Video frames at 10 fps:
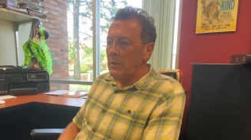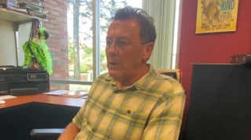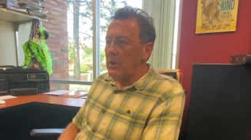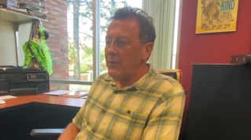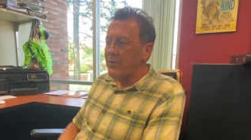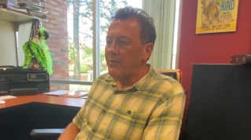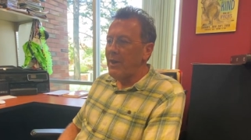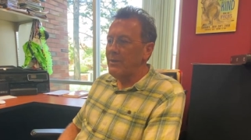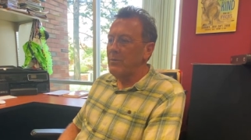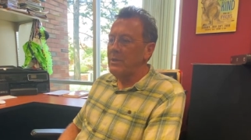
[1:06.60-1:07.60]
it's the
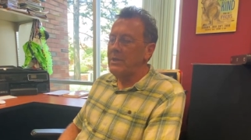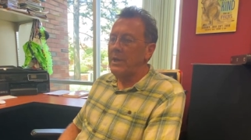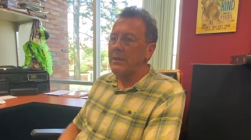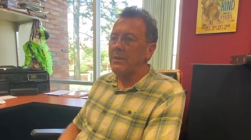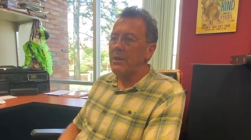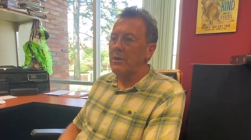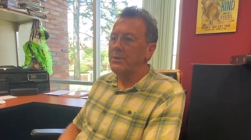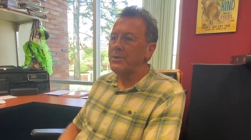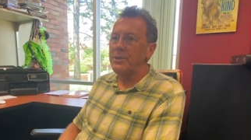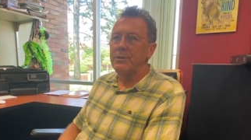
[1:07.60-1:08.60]
fact that we take the
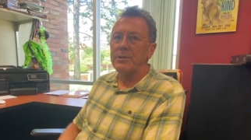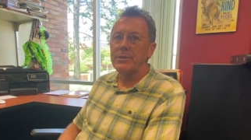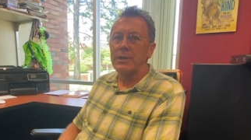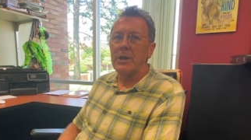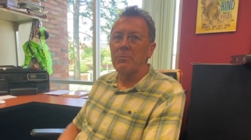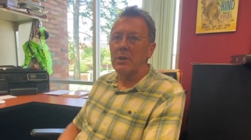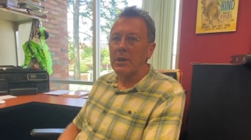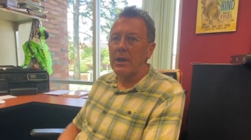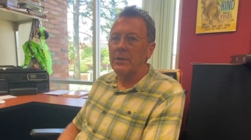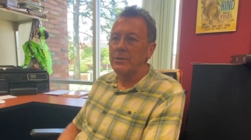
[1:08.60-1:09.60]
arts seriously at Alma
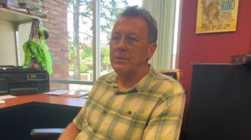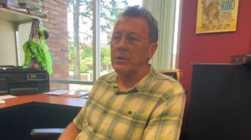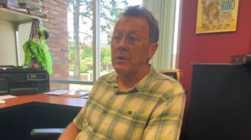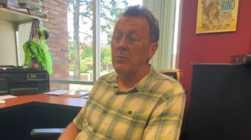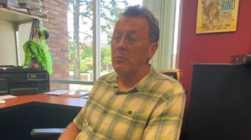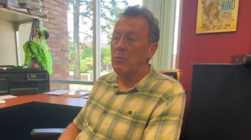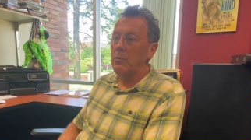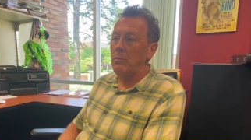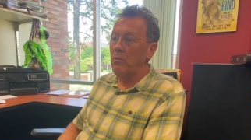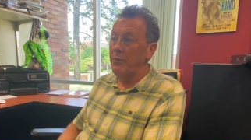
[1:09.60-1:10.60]
College and
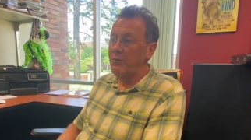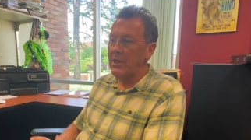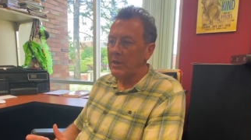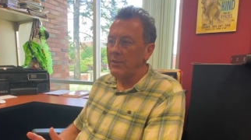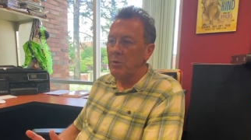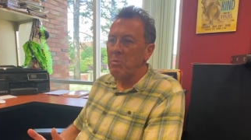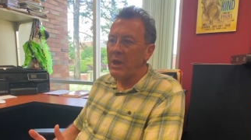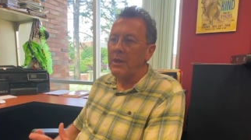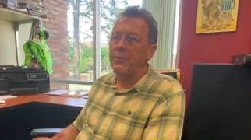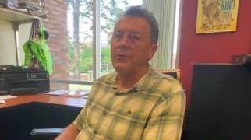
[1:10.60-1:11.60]
we've taken the
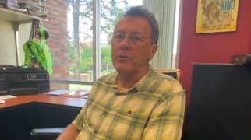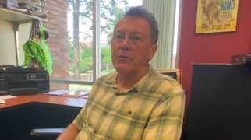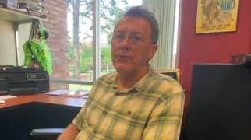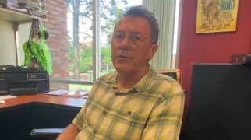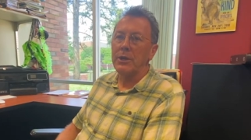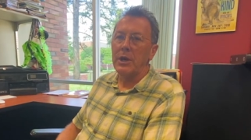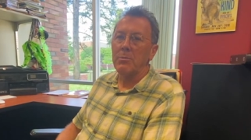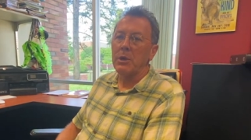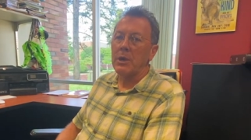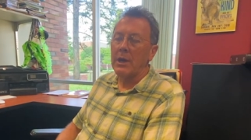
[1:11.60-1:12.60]
band seriously at
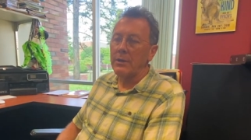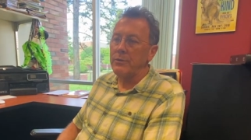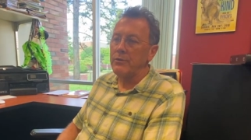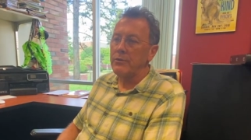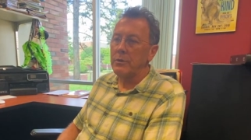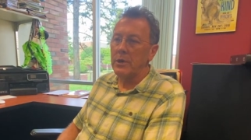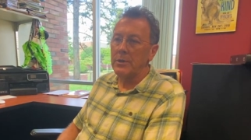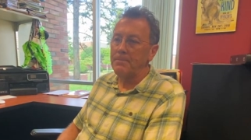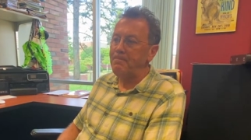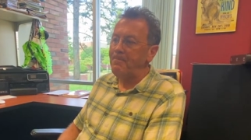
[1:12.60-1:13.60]
Alma College.
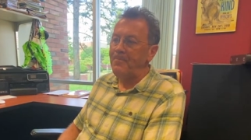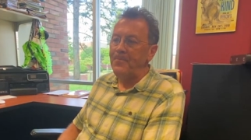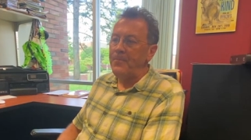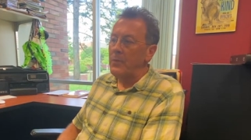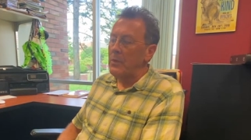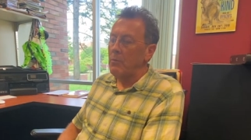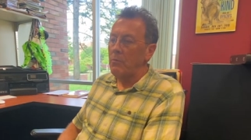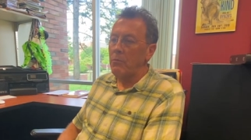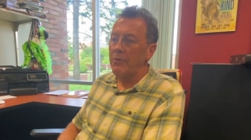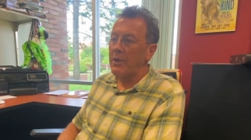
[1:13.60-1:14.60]
Um,
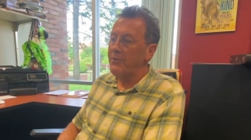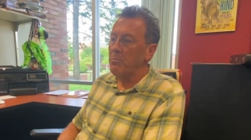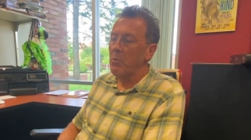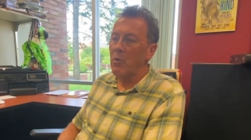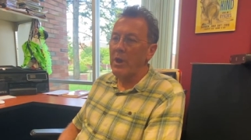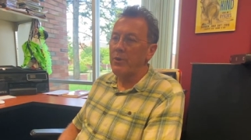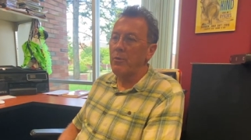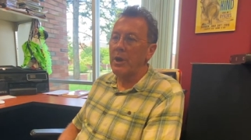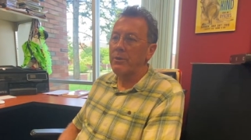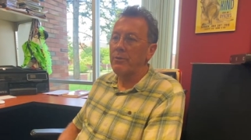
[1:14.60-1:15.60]
we've had some great
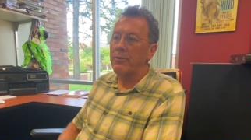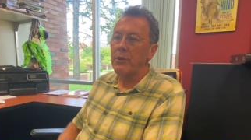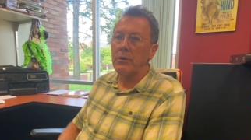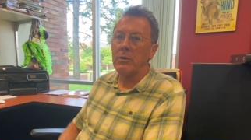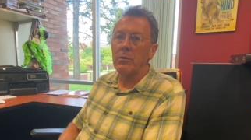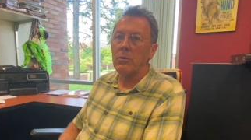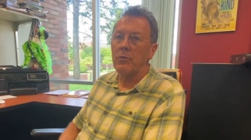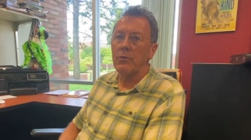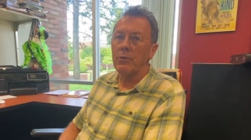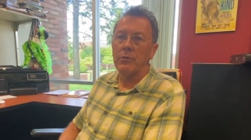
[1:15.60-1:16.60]
directors here
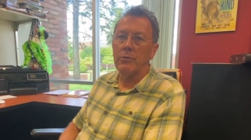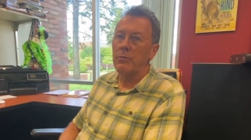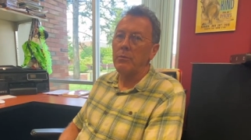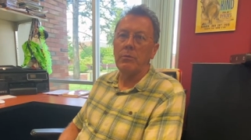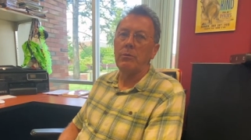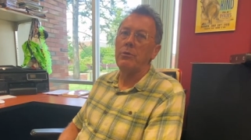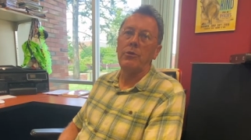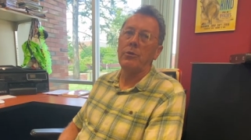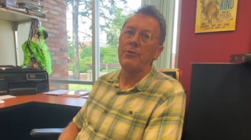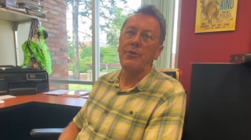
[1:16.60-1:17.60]
over
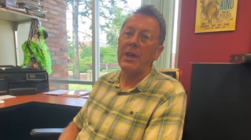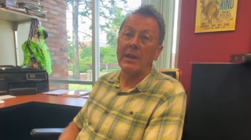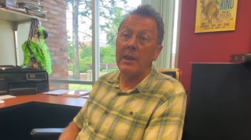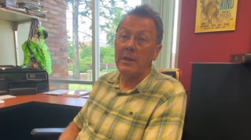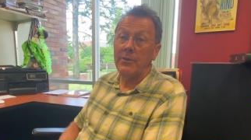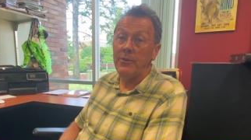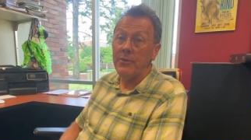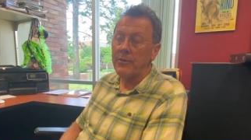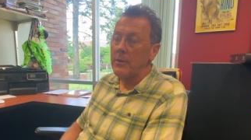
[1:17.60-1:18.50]
those decades